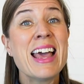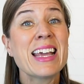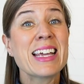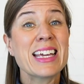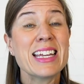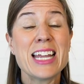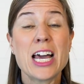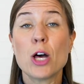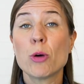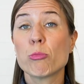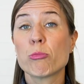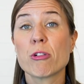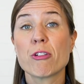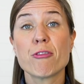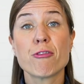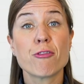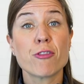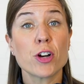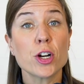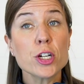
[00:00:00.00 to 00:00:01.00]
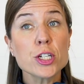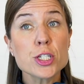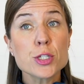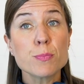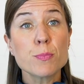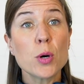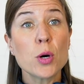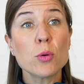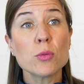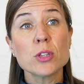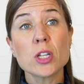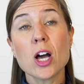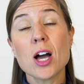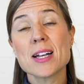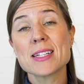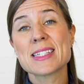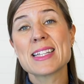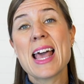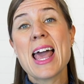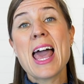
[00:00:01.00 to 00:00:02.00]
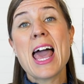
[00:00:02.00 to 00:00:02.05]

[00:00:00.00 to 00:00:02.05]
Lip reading: can help reverse bone loss